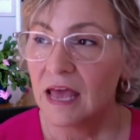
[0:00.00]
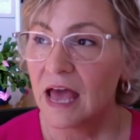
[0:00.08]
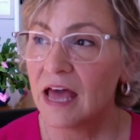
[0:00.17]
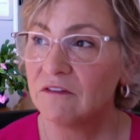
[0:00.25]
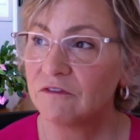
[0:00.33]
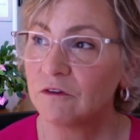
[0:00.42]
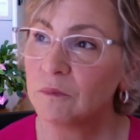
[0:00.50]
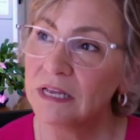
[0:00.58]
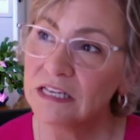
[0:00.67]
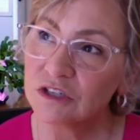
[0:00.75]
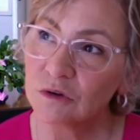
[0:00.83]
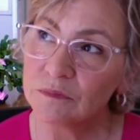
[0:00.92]
And for
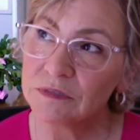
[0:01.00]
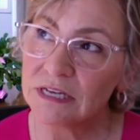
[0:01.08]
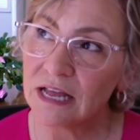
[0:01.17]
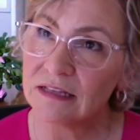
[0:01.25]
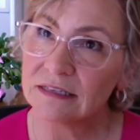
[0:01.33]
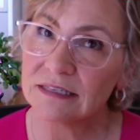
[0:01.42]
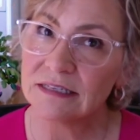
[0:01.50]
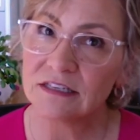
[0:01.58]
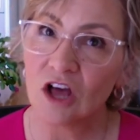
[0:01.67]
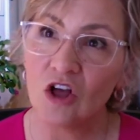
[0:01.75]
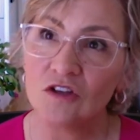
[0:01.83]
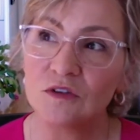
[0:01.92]
me, script
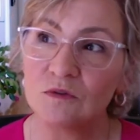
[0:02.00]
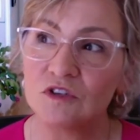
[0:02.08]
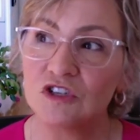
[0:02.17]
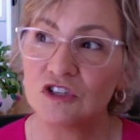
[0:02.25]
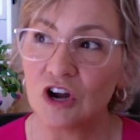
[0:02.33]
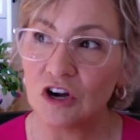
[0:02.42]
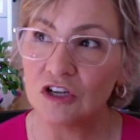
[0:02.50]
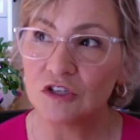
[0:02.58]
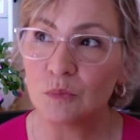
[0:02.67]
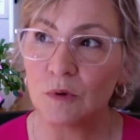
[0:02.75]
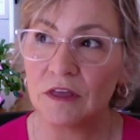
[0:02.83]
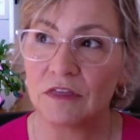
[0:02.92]
analysis also
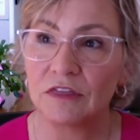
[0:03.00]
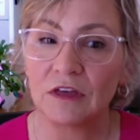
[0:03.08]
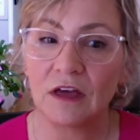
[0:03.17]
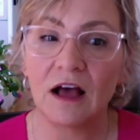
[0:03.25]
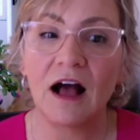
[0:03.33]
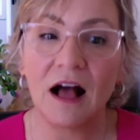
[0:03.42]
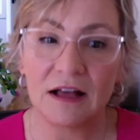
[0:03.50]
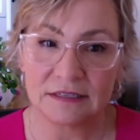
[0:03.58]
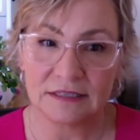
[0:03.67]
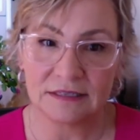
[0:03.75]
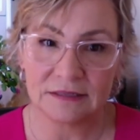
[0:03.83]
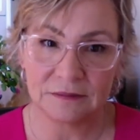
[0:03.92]
starts with
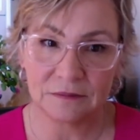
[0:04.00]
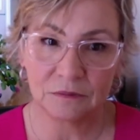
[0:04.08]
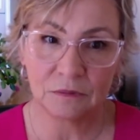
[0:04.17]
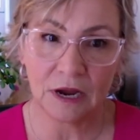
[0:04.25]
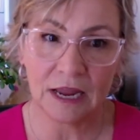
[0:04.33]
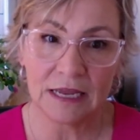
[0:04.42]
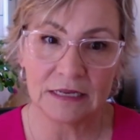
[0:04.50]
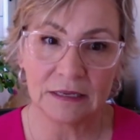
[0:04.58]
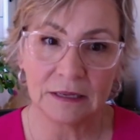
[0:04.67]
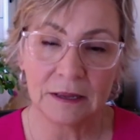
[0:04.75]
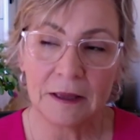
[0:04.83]
us, right?